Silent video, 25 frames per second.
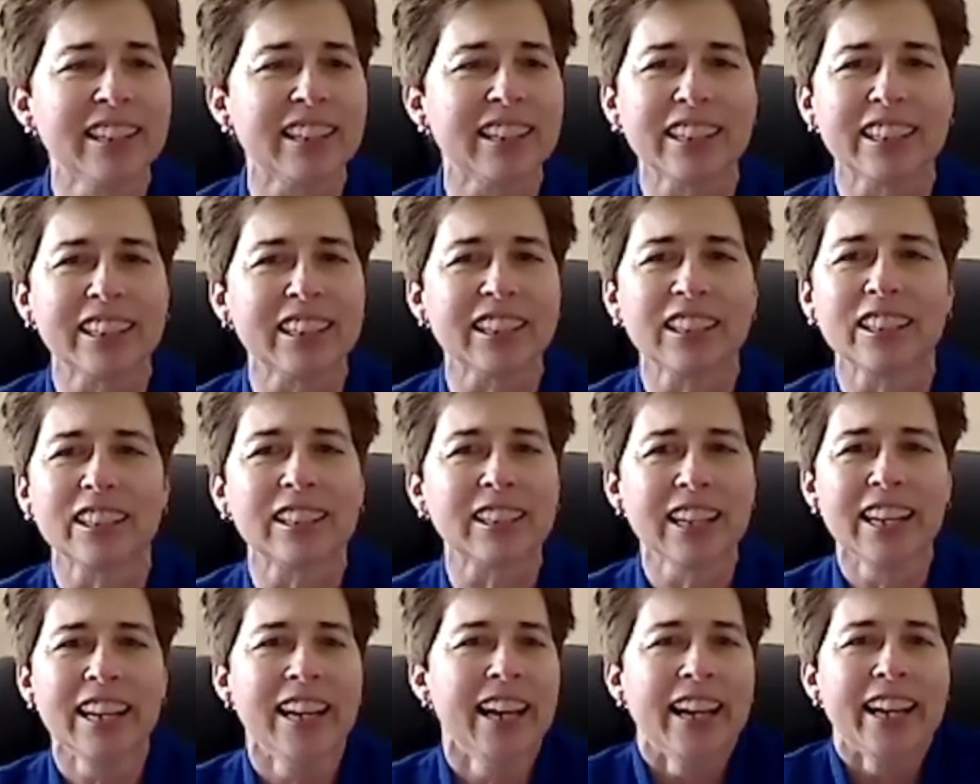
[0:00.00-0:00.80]
It just,
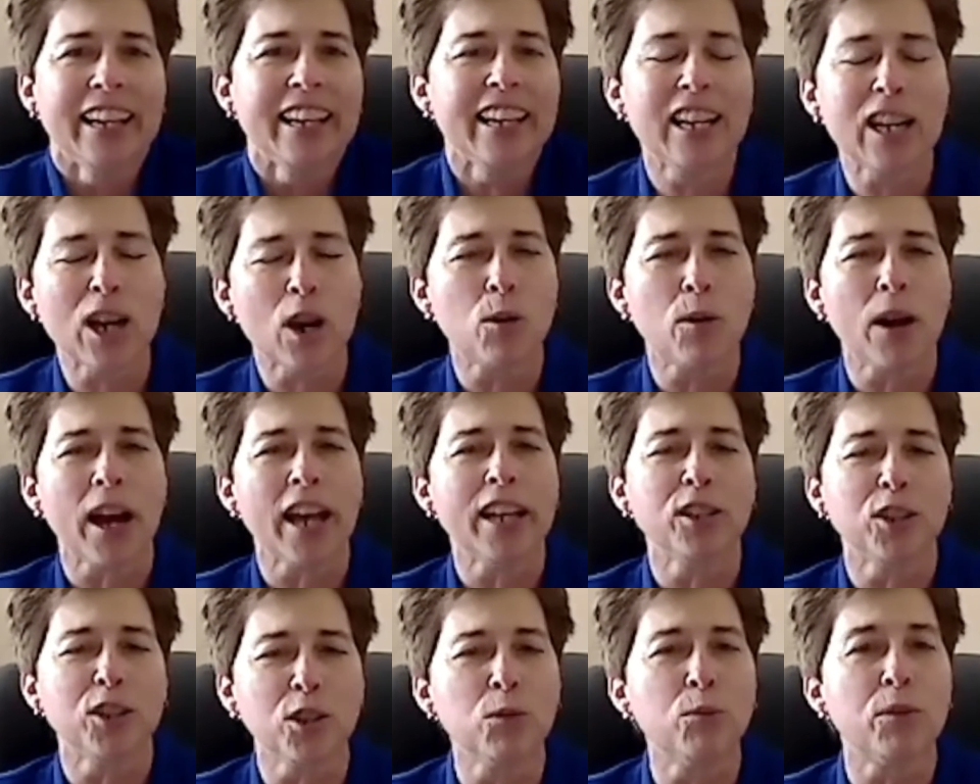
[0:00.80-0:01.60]
I
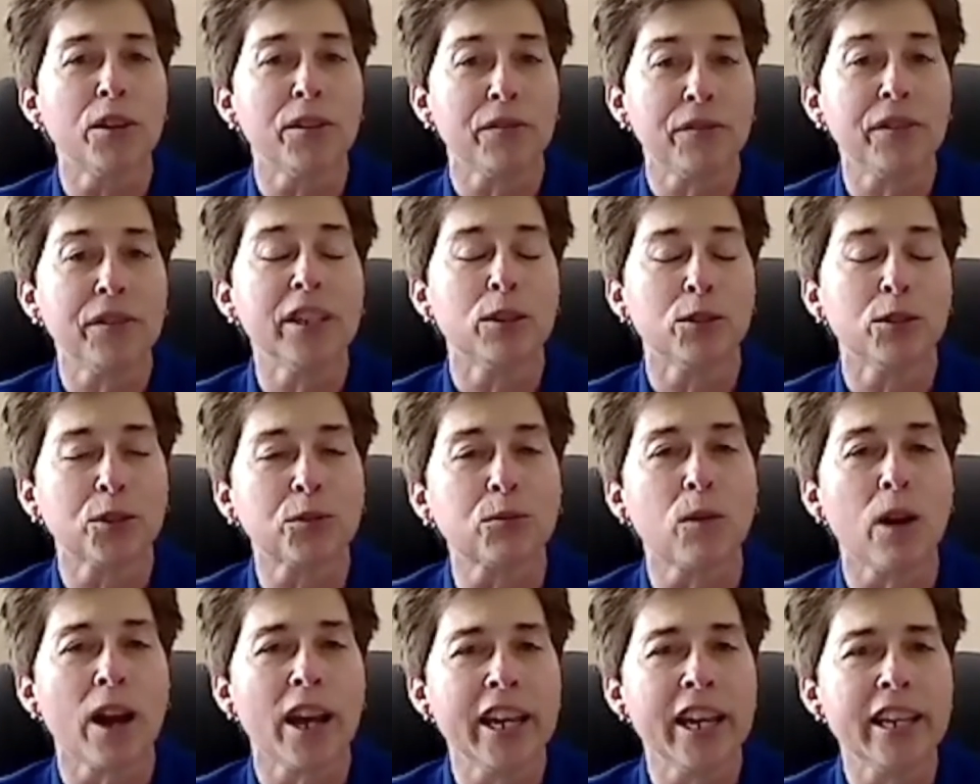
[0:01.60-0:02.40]
do what feels
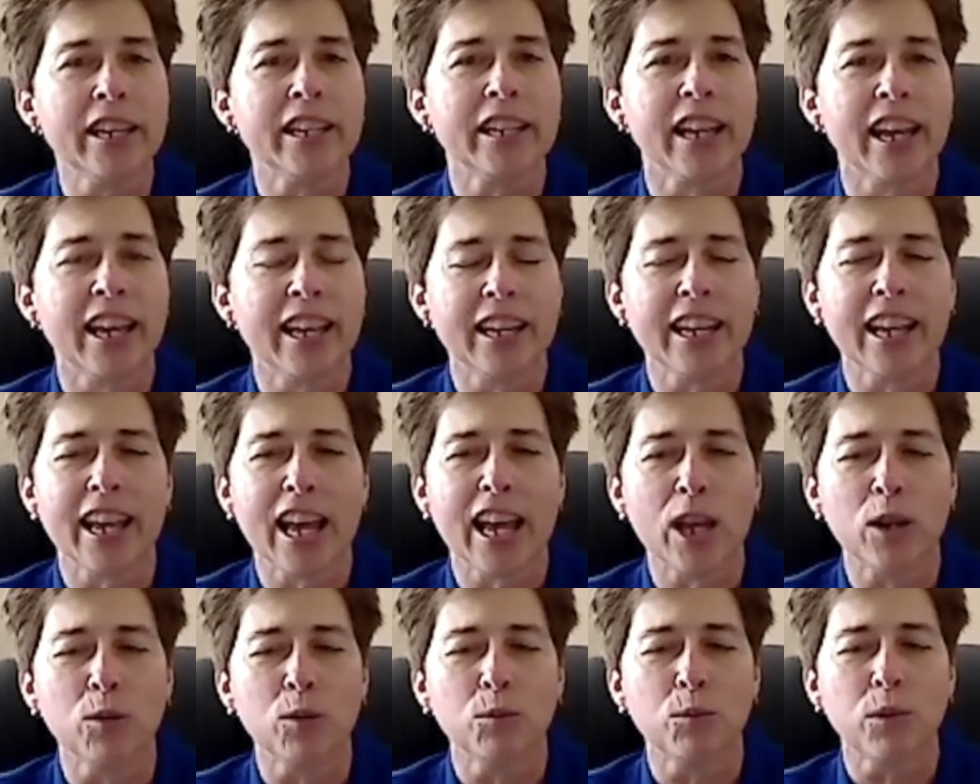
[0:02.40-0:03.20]
right
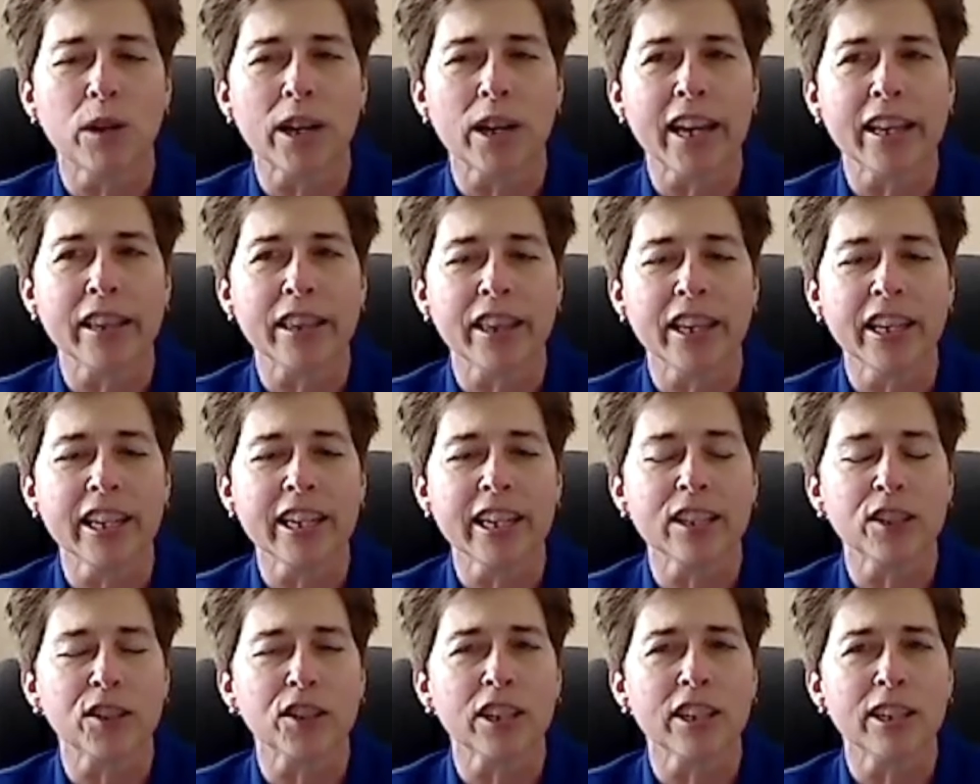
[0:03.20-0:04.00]
and what I think
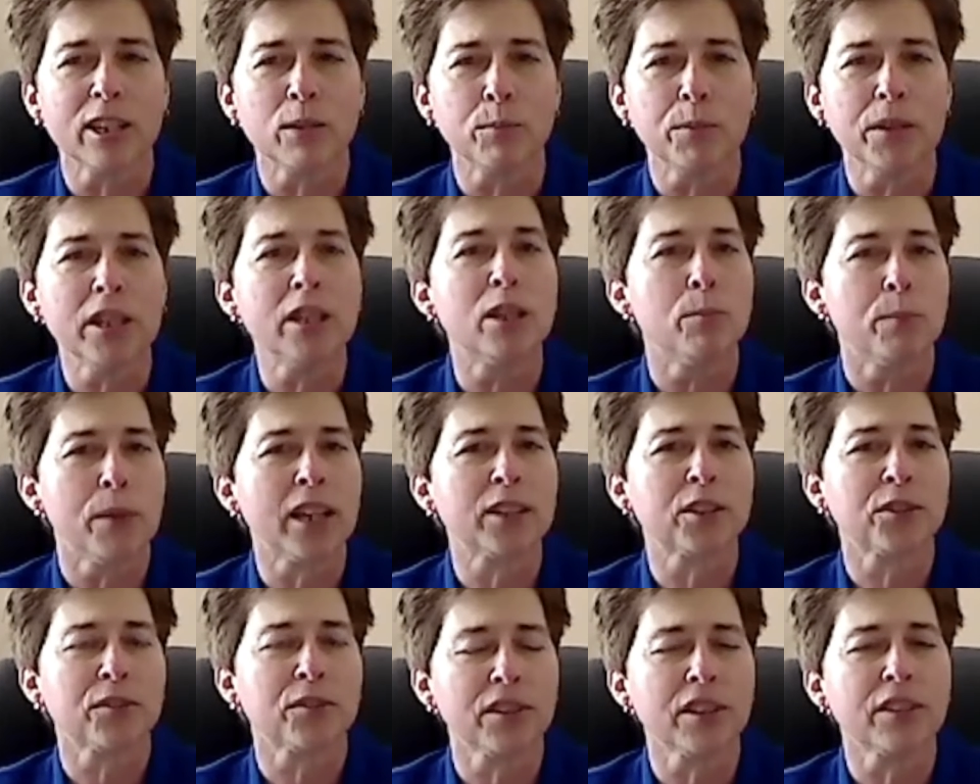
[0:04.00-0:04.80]
is going to be the
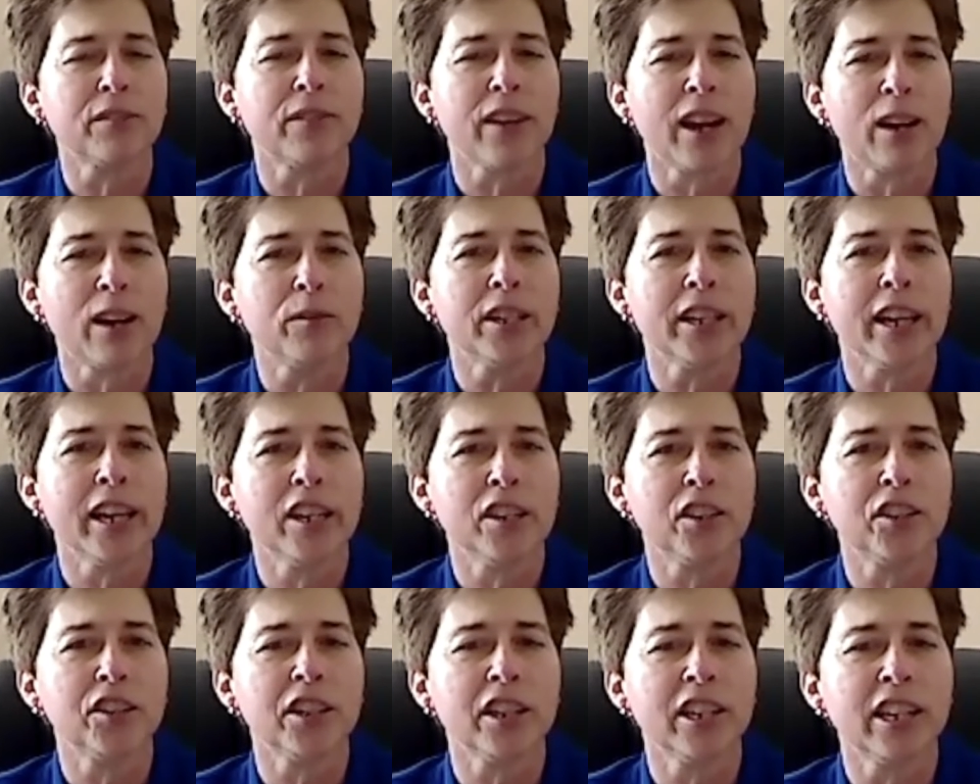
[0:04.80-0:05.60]
best for the
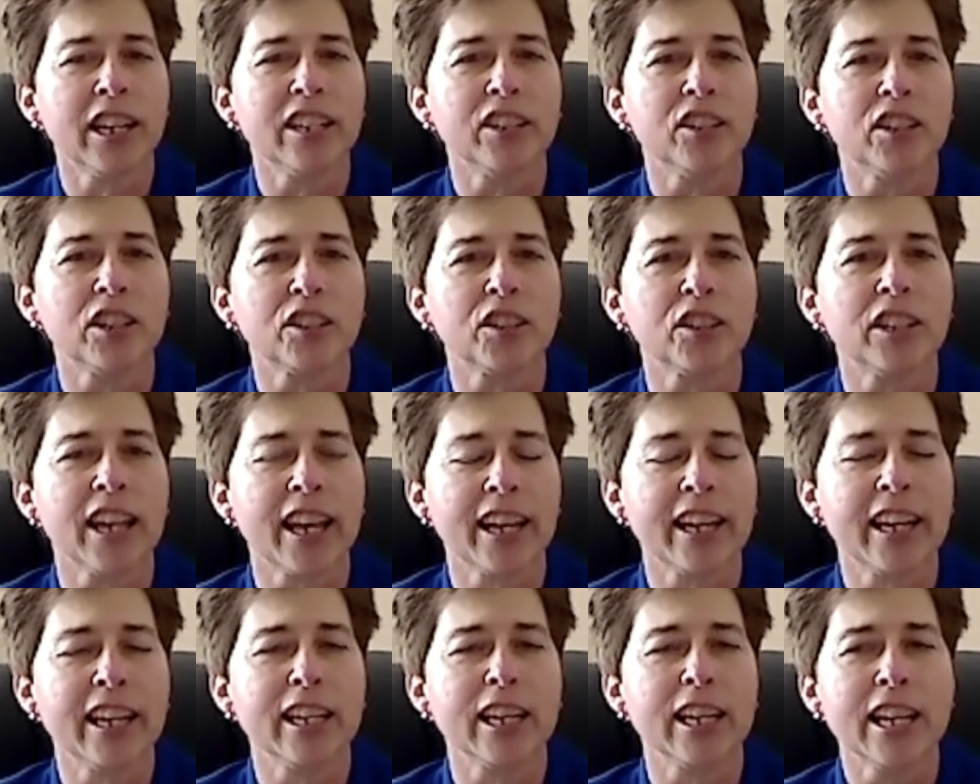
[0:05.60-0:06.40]
foundation, and just
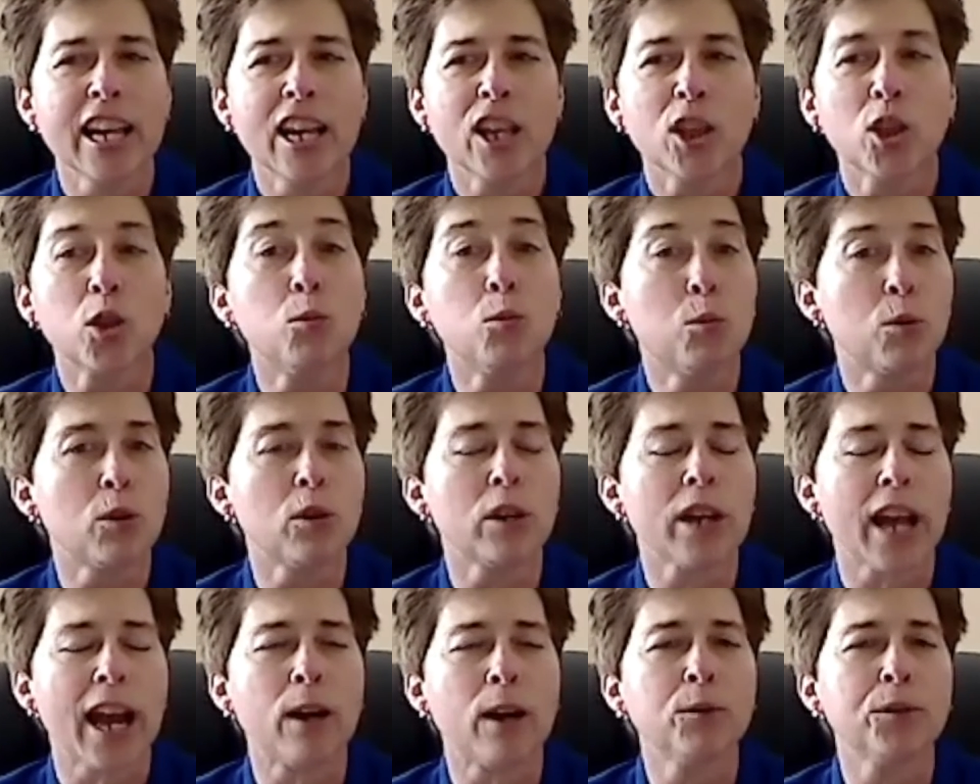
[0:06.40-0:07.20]
getting the word
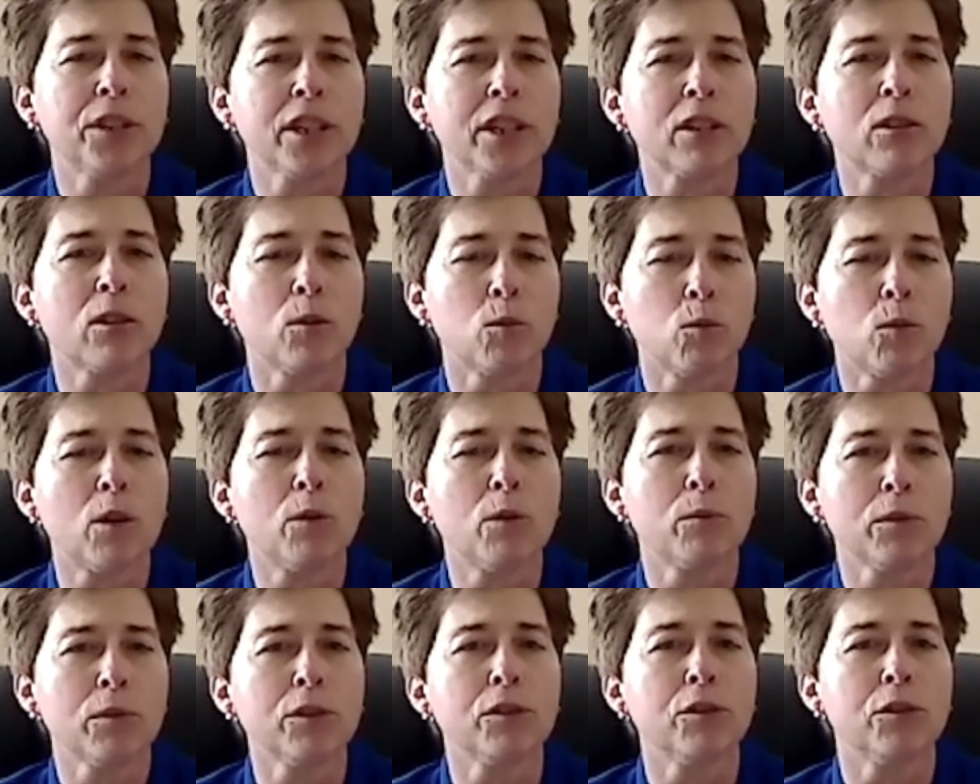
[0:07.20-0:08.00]
out there and what
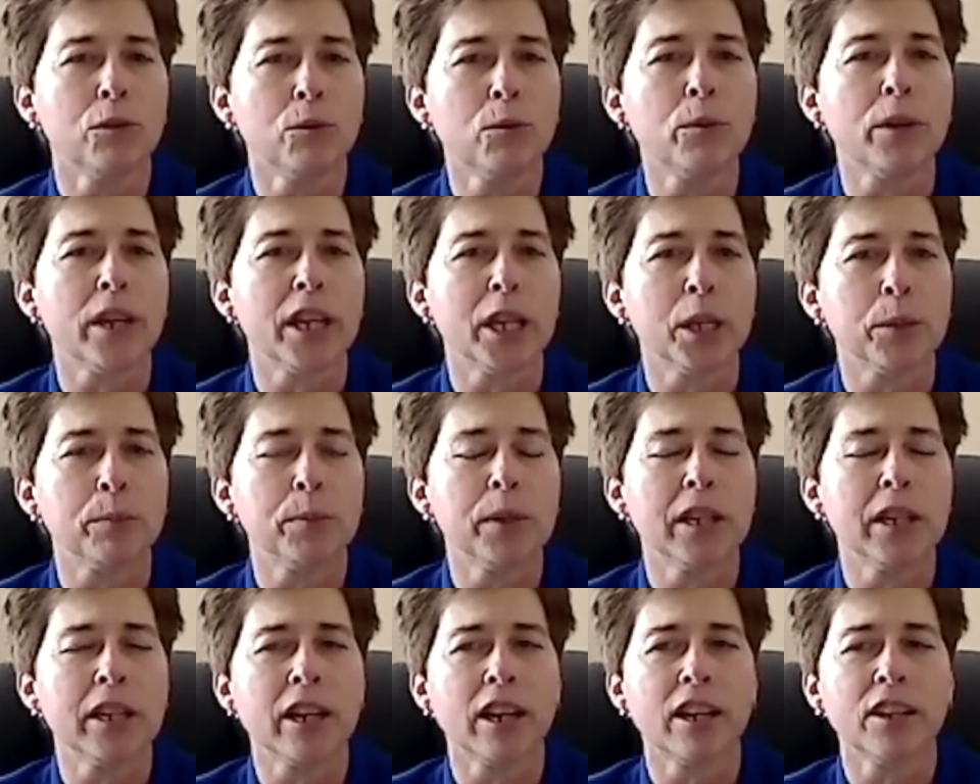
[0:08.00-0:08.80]
we're doing,
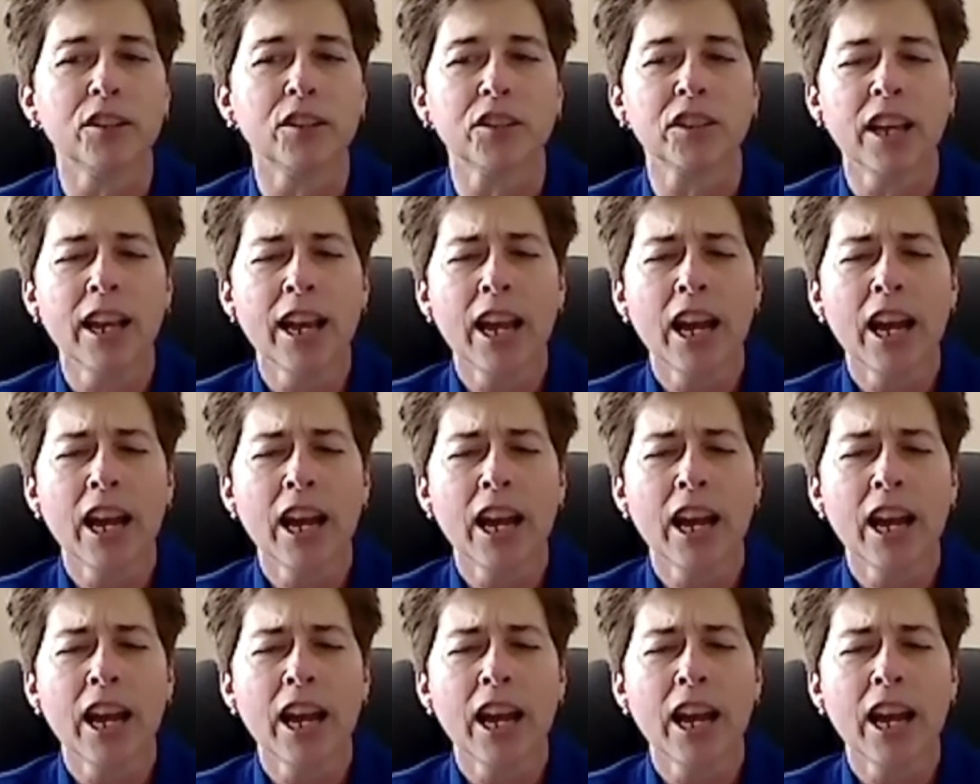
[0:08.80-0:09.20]
because